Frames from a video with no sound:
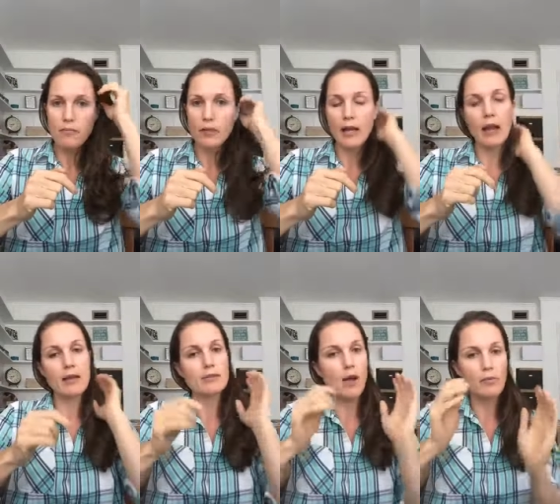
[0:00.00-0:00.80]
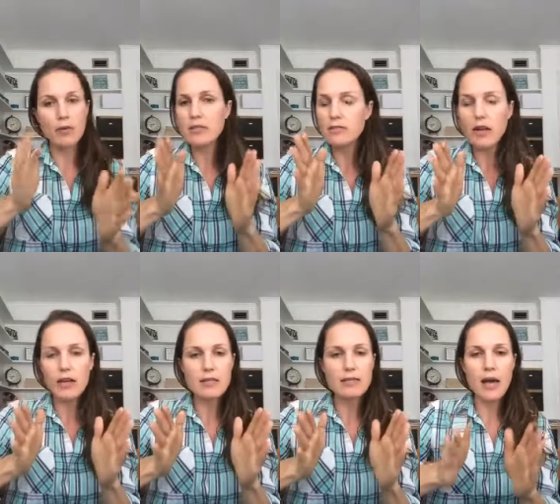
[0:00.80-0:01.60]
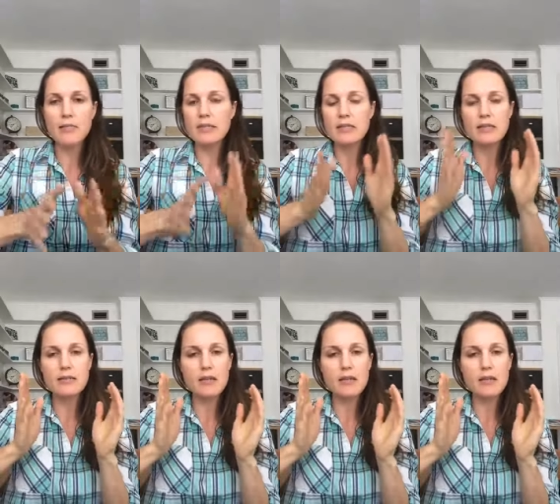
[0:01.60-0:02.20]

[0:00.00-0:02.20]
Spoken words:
Like, I wasn't running a side business.